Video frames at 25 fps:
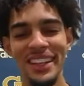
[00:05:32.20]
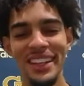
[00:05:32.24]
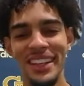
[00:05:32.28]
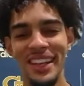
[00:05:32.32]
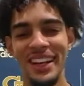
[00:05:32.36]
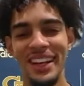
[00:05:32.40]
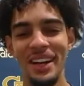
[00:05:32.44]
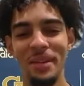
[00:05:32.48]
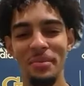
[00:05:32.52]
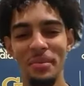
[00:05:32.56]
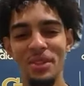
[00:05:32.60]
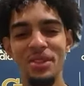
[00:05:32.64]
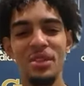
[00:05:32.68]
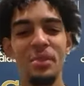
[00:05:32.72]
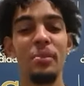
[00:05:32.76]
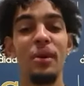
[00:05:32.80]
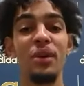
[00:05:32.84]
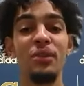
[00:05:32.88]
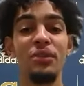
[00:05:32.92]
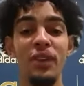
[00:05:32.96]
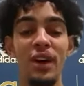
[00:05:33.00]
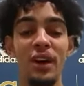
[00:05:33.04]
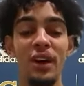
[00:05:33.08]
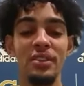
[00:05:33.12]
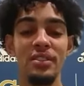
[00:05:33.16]
those are both
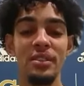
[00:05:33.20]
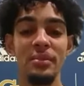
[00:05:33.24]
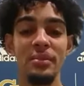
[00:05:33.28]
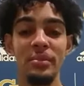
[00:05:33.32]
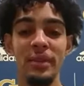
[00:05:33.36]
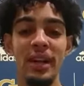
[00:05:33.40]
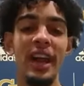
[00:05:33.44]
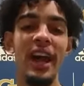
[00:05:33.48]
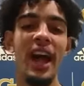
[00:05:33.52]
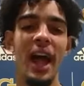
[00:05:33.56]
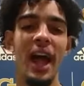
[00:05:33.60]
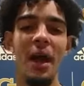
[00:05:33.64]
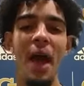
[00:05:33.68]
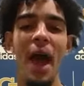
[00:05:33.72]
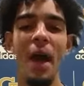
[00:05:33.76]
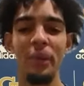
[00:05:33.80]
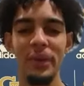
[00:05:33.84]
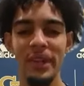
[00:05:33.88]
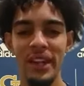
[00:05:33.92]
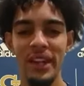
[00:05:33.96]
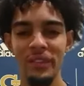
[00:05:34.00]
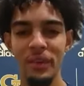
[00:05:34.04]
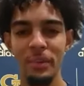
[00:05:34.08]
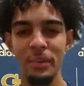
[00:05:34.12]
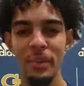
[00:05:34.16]
awesome. But I would
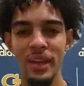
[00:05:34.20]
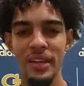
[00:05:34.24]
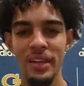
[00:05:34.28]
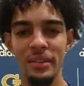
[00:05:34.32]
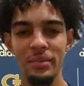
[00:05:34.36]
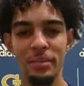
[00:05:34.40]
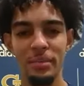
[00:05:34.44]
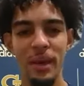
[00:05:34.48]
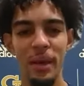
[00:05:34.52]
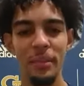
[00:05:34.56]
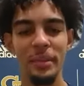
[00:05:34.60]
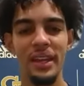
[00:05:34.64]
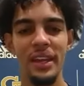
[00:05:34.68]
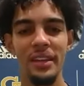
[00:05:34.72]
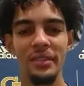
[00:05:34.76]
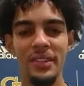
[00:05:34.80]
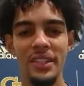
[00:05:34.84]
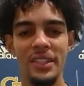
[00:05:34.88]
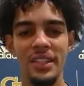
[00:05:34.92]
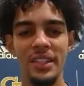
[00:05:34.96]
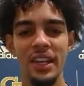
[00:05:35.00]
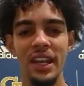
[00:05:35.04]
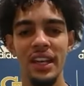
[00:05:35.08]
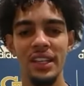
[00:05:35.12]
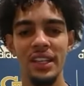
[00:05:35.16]
definitely probably give it
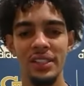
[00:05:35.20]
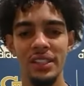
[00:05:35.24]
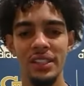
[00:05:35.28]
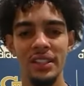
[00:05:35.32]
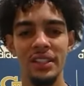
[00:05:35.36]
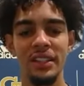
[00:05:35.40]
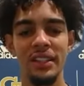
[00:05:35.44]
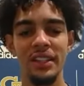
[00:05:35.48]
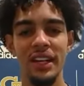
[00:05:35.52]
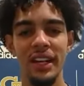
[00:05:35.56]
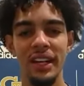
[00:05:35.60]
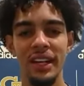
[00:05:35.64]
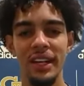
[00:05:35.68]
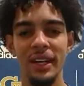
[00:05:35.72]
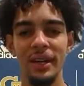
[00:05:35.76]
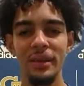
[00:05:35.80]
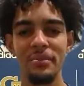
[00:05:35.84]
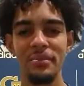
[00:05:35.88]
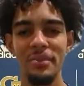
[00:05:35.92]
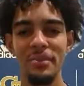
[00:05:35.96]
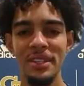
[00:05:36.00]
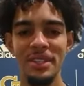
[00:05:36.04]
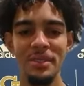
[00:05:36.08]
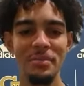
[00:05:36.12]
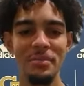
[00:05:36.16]
to Usher.
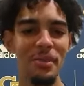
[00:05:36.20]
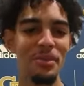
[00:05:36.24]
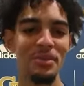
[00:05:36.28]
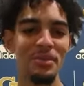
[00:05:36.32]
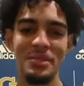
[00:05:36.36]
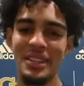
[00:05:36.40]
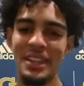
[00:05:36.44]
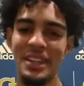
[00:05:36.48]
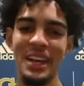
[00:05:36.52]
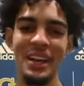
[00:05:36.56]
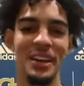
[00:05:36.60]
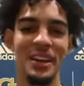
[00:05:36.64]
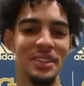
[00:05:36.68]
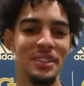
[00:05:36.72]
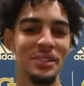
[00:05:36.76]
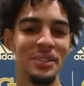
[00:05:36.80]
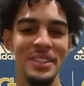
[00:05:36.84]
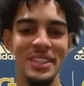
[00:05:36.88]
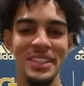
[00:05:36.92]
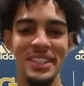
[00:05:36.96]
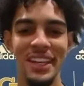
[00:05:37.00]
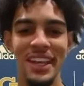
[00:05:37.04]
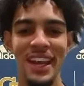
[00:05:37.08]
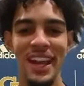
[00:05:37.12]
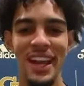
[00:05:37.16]
He's the most
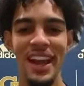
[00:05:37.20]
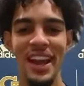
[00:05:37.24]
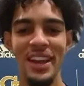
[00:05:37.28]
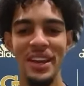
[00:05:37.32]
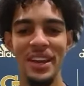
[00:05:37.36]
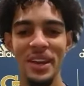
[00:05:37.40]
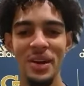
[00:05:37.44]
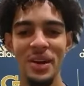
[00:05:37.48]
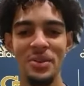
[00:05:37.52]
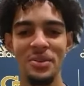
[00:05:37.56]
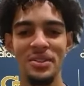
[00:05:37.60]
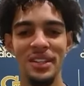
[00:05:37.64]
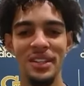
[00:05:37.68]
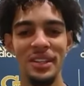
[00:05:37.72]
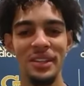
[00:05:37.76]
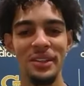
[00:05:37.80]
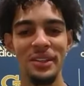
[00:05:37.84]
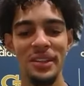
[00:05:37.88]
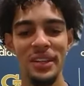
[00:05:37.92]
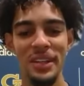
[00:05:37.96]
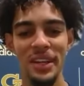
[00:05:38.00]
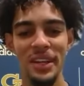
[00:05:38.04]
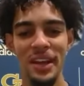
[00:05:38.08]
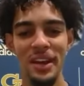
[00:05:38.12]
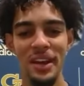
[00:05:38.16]
characteristic guy I know. So
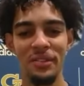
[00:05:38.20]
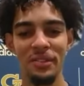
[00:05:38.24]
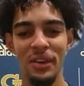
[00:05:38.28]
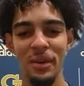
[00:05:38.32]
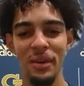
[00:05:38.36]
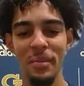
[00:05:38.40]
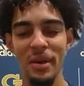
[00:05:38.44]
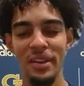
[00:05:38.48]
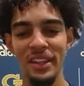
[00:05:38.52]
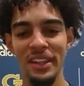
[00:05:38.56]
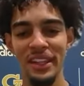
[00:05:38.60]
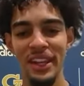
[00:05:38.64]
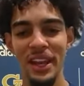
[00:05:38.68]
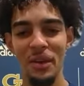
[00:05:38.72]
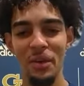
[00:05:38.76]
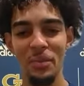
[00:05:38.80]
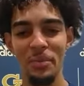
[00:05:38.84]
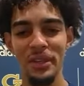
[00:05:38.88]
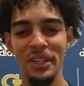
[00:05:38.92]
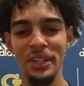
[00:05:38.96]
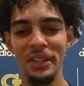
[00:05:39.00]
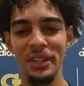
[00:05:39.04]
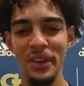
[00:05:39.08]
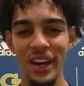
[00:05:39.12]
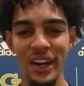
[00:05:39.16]
for him, I think that would be
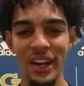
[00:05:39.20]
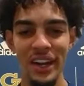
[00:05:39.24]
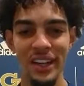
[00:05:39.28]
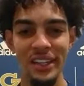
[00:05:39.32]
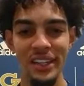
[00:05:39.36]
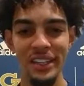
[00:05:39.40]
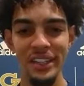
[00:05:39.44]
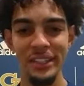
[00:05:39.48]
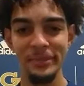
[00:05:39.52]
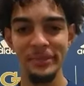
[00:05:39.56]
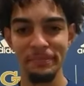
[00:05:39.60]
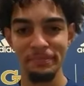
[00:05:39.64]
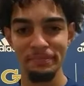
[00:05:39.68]
a great idea.